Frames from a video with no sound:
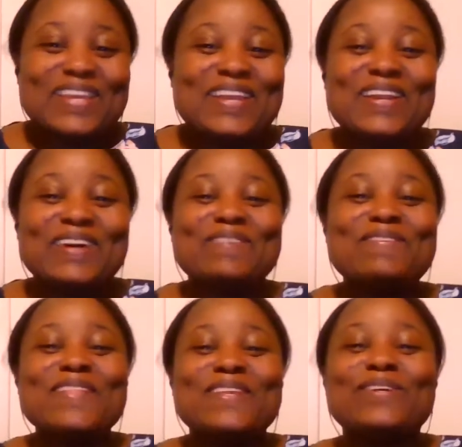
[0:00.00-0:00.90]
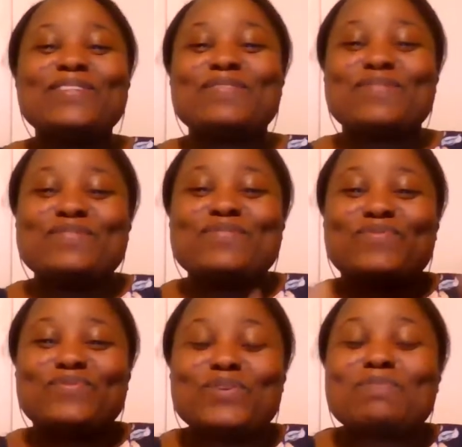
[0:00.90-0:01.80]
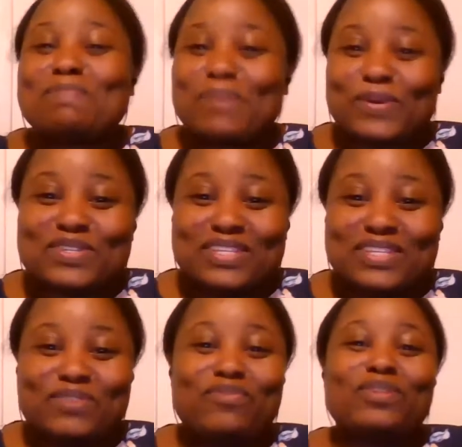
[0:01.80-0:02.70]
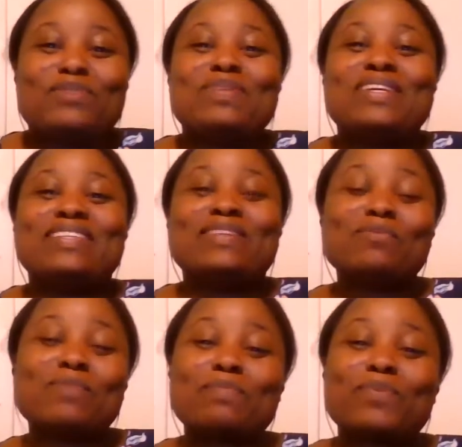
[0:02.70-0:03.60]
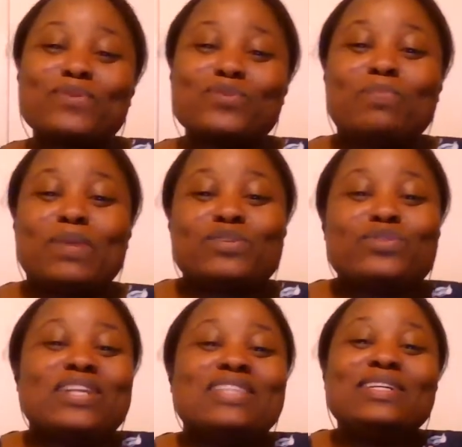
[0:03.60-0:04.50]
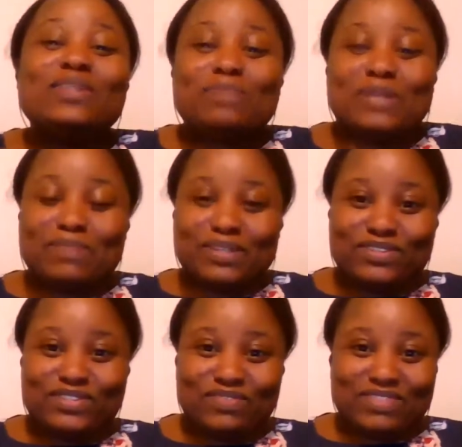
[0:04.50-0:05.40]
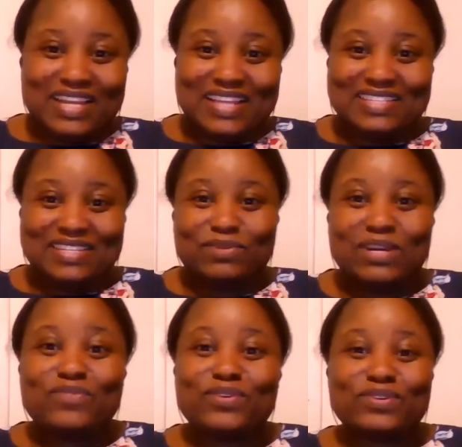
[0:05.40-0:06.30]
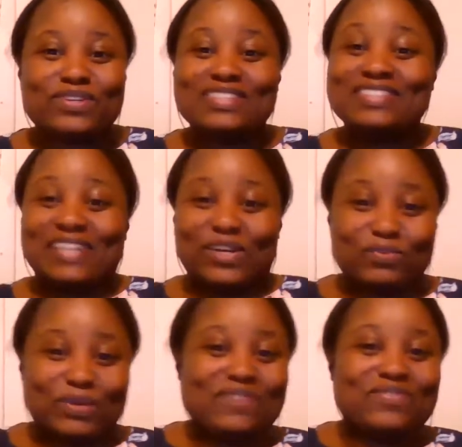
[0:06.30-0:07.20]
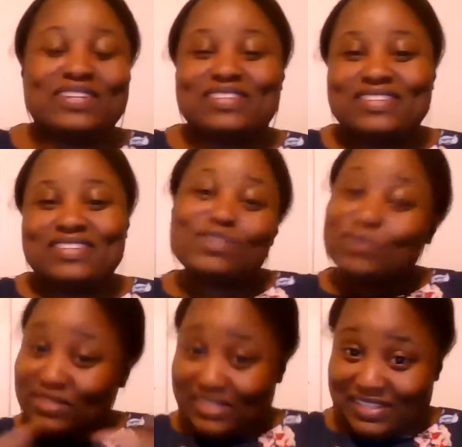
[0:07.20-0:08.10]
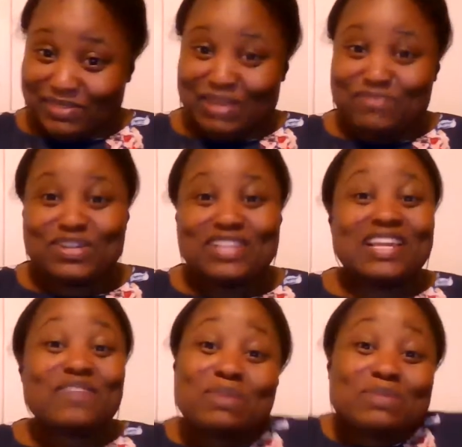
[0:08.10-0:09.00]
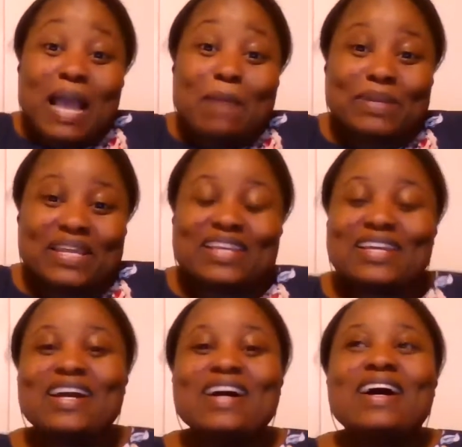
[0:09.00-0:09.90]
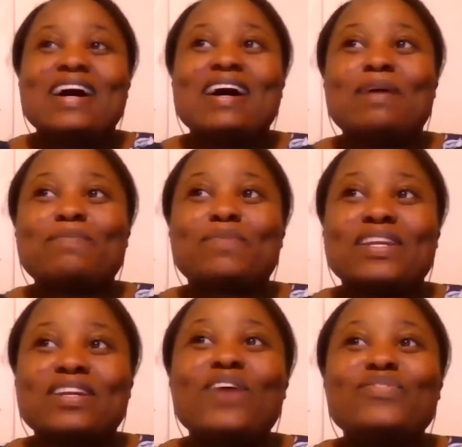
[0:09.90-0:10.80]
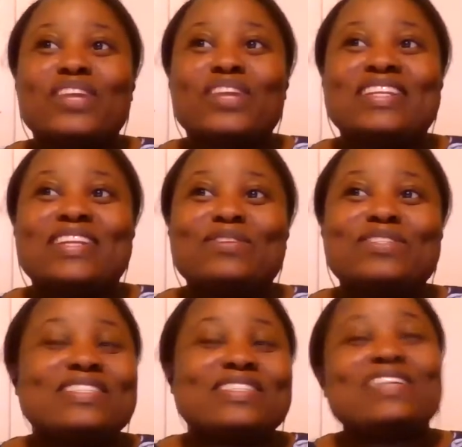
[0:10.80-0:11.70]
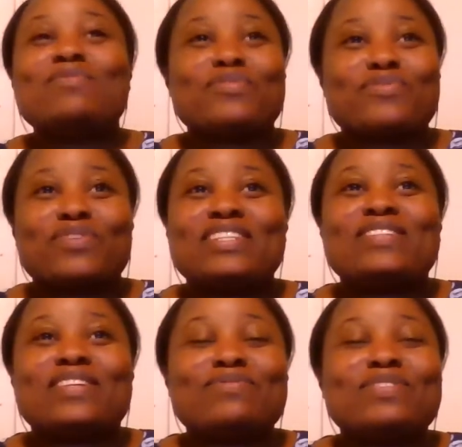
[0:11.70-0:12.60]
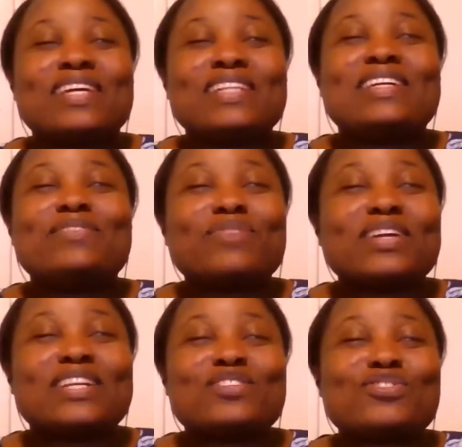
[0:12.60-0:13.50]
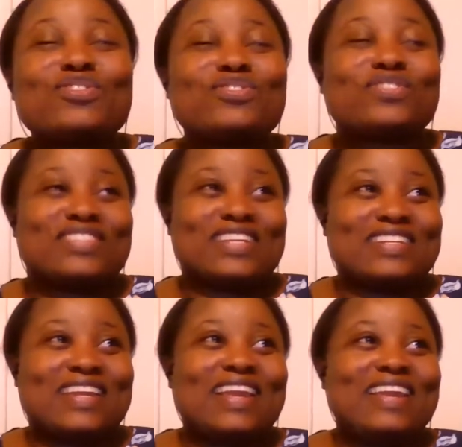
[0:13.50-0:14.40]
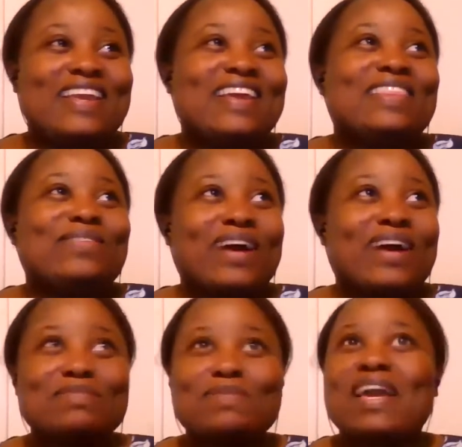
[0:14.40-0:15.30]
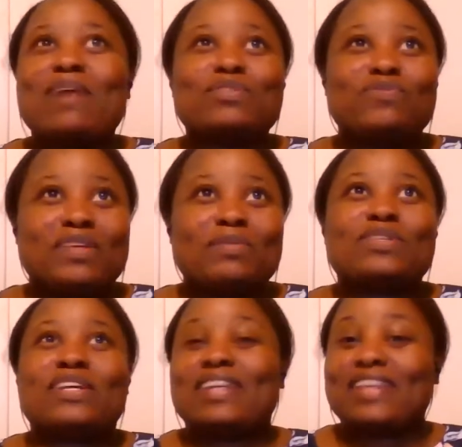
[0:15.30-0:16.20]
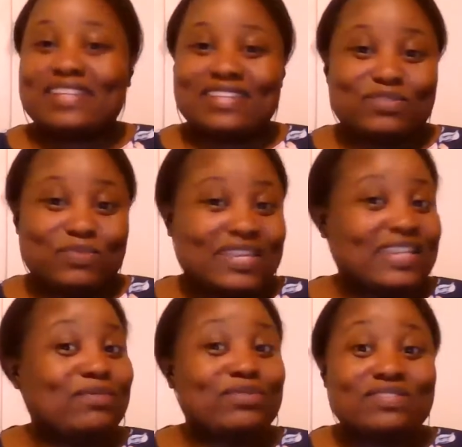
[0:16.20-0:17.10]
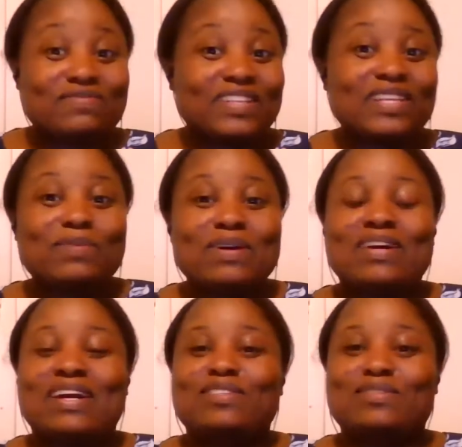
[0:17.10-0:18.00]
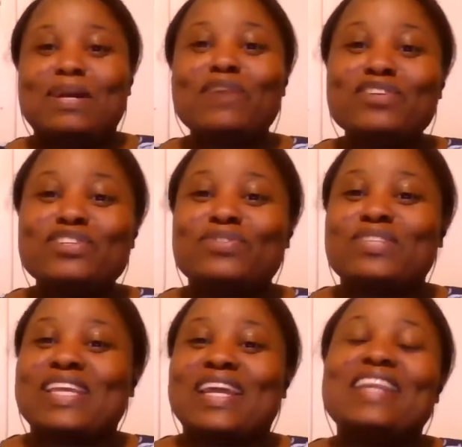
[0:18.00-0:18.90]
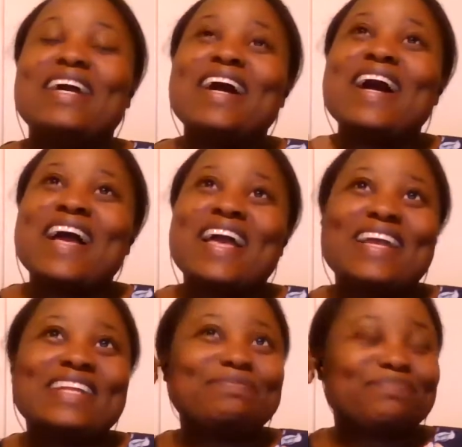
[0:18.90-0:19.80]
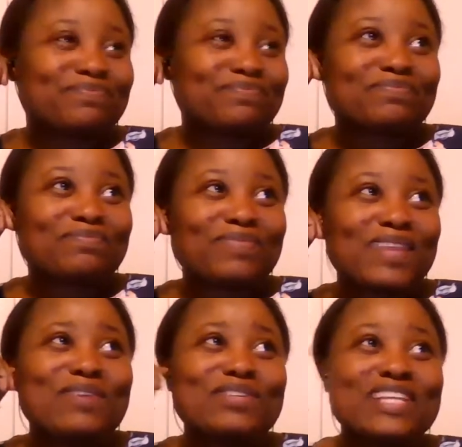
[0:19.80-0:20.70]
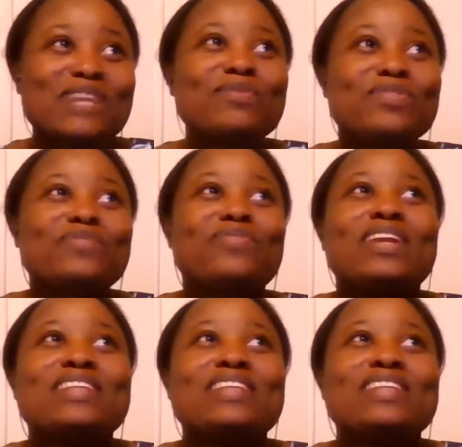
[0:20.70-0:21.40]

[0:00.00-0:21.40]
Those of you who know me personally or follow me in my personal page a little bit about the stuff that I deal with or dealt with and still dealing with, right? Life keeps happening. And often, I was telling a friend at church on Sunday, they asked me how I was feeling because again, this weekend I wasn't feeling well. I had some health issues again. And I was sharing with this friend.